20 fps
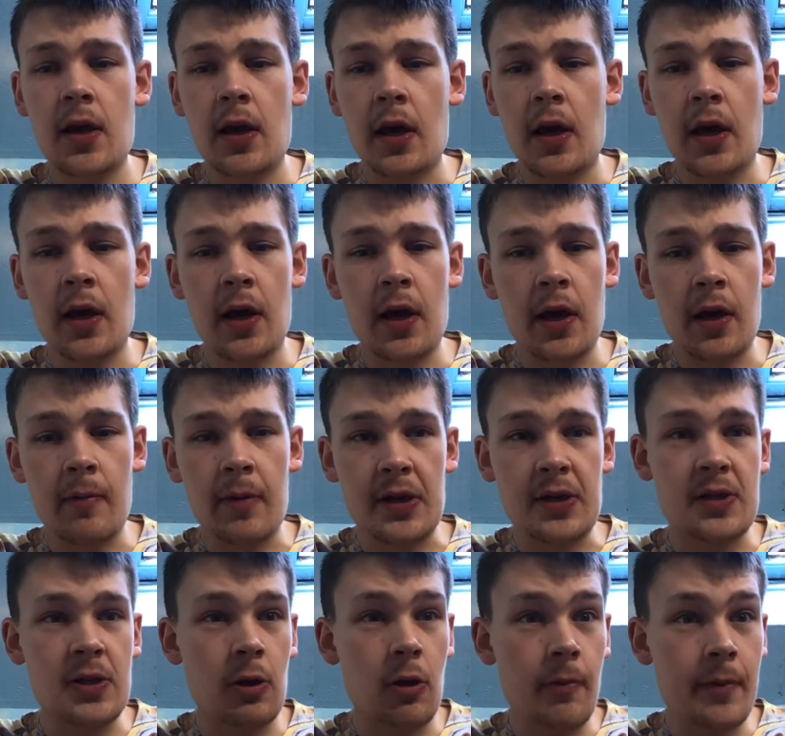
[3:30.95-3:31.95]

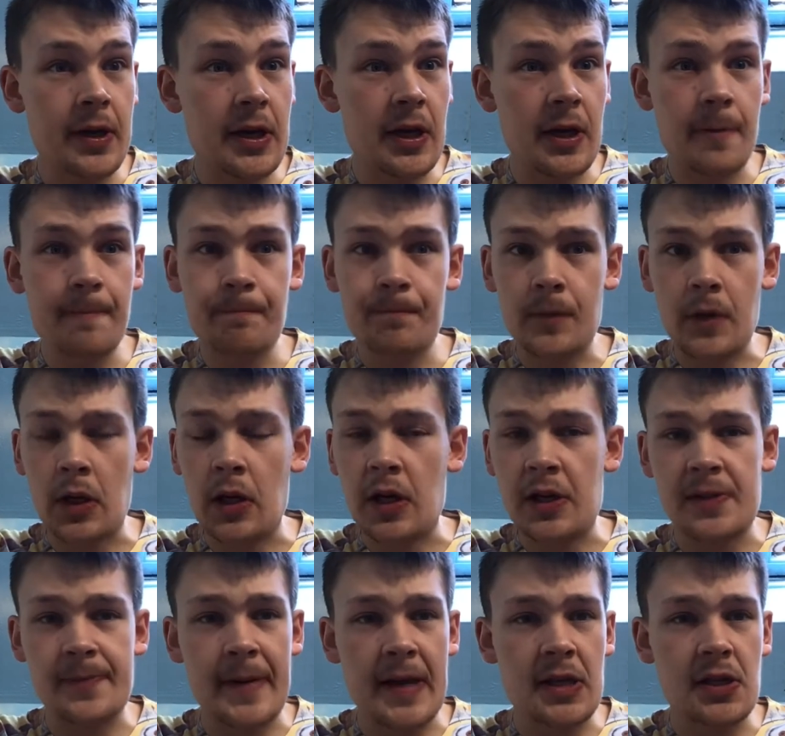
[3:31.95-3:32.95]
McTominay,
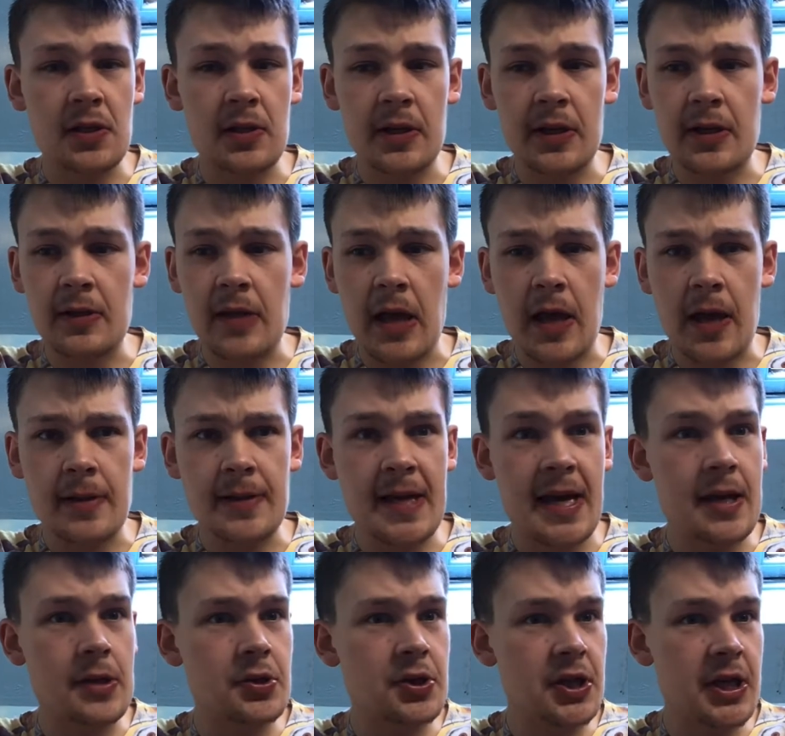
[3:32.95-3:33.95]
especially
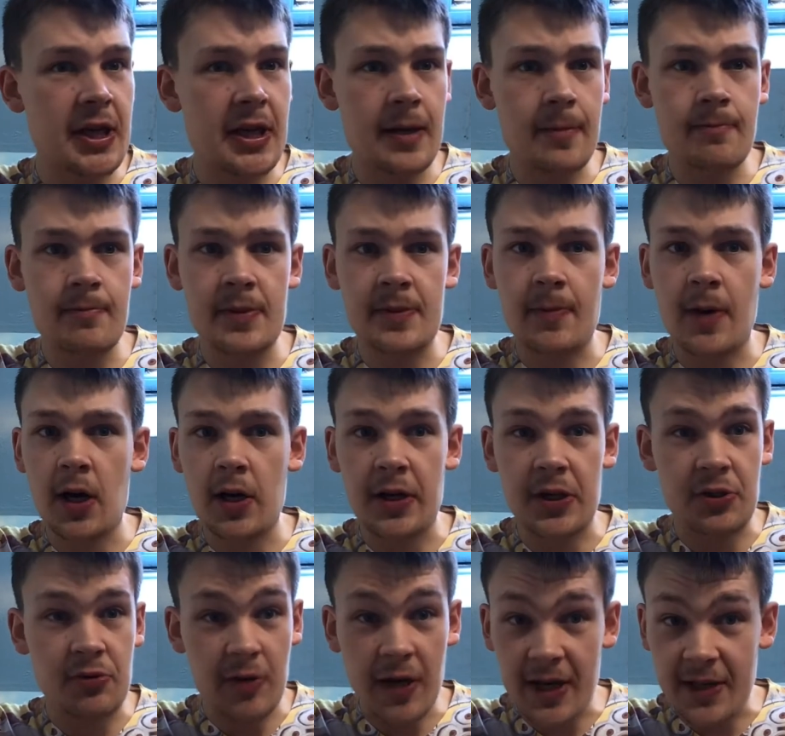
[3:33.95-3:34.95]
Dan James,
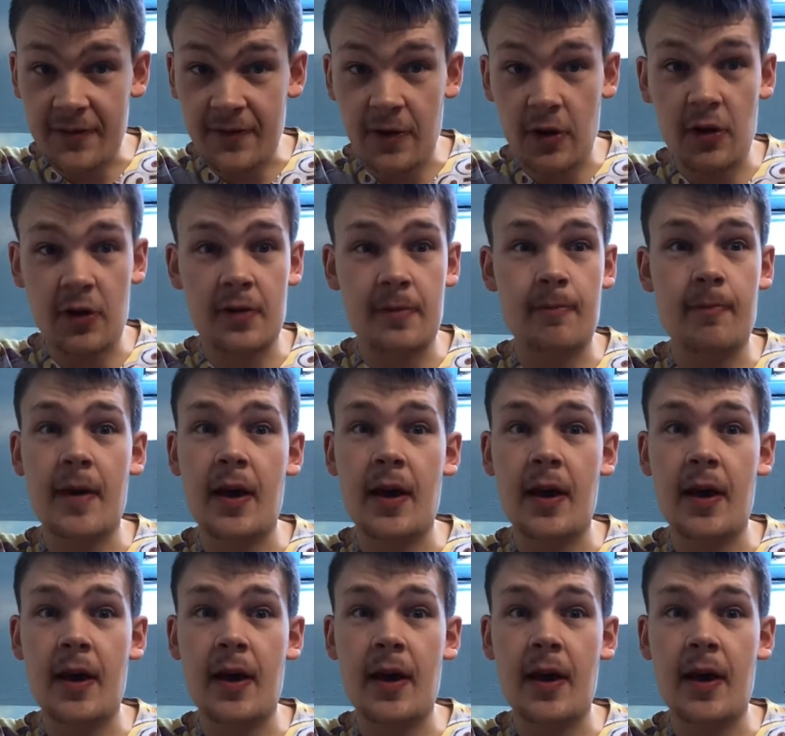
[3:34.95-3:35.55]
Marcus Rashford,